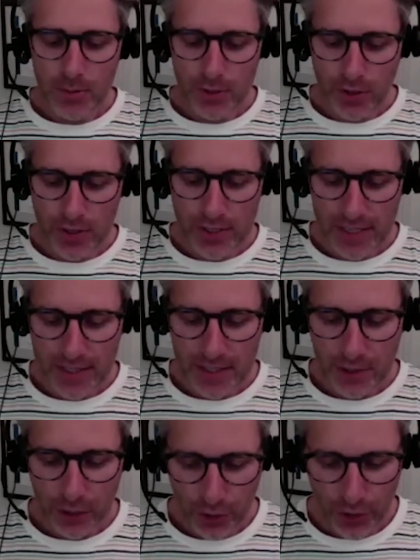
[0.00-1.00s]
This was not as
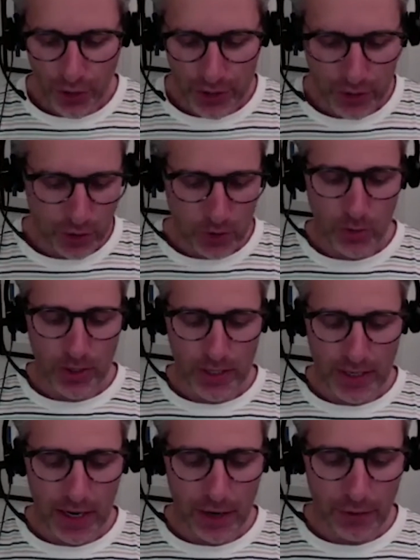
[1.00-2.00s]
easy to learn as a
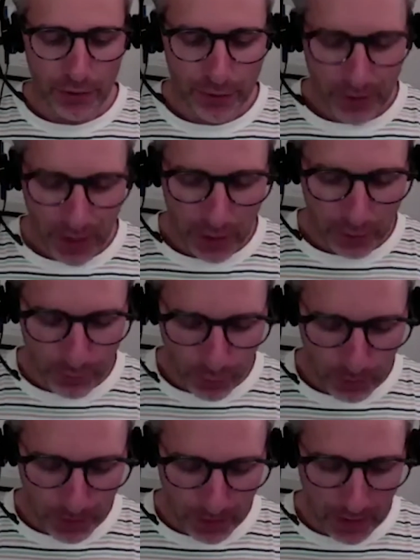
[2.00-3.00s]
cookie cutter
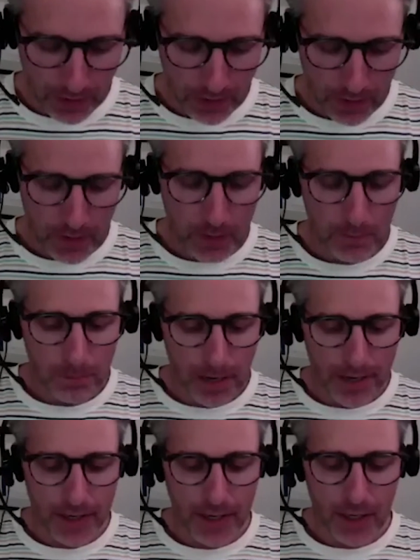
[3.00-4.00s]
formula,
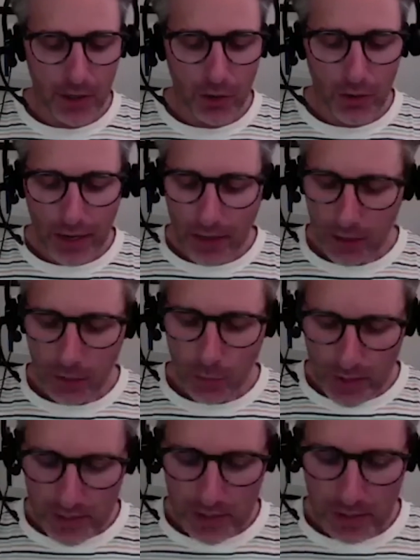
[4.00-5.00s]
but it created
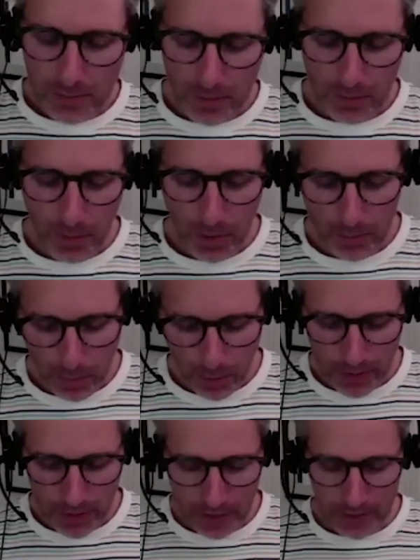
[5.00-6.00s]
a wisdom in my
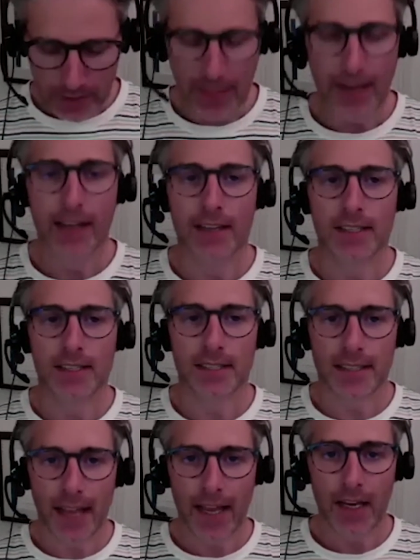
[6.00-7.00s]
body that has
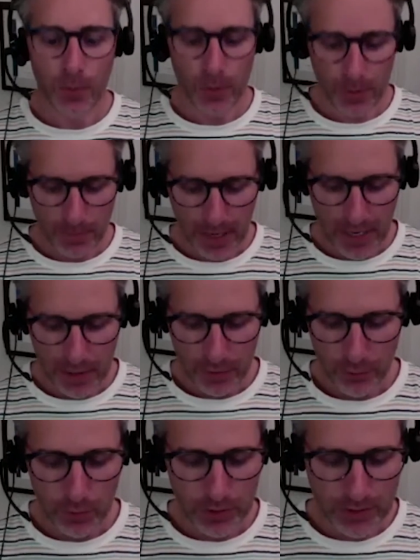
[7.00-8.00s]
stayed with
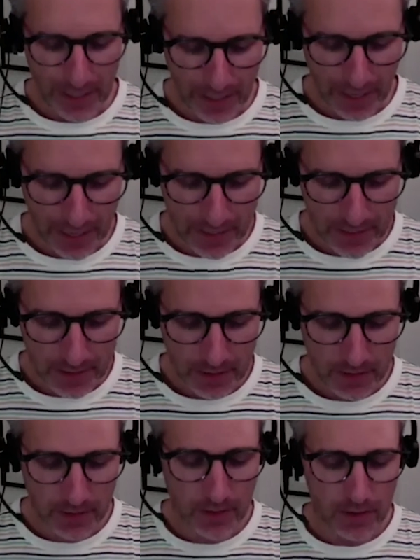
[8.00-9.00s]
me for
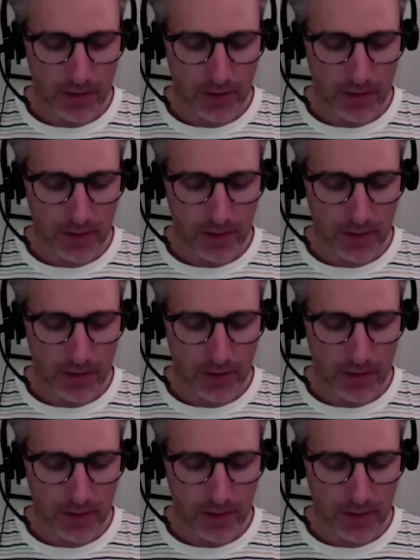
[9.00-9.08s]
decades.